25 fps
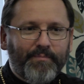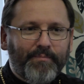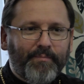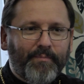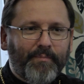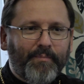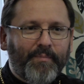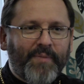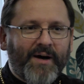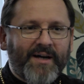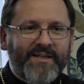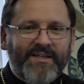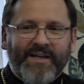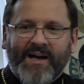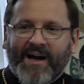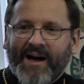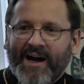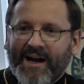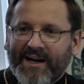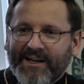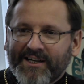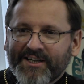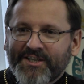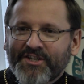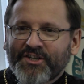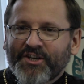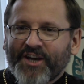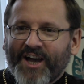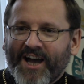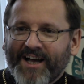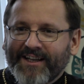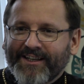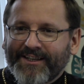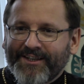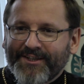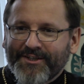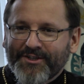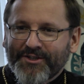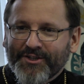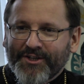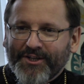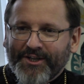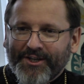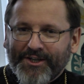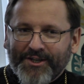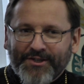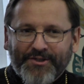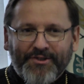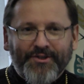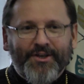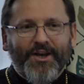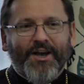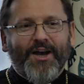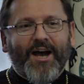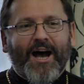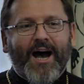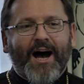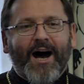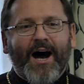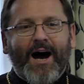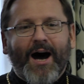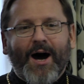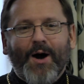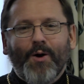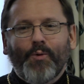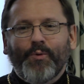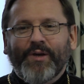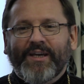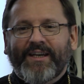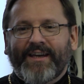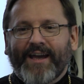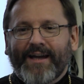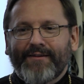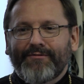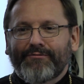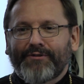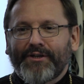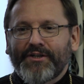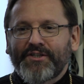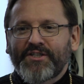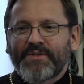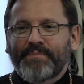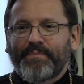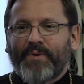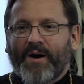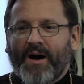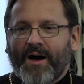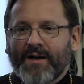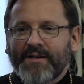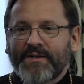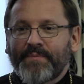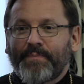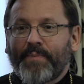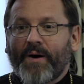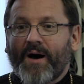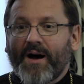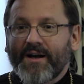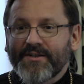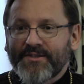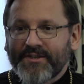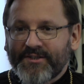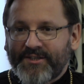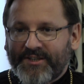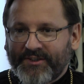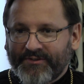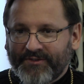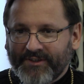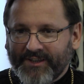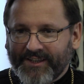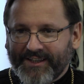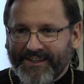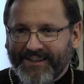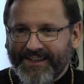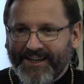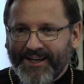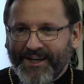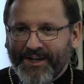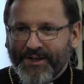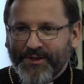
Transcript: But our challenge is how we can respond positively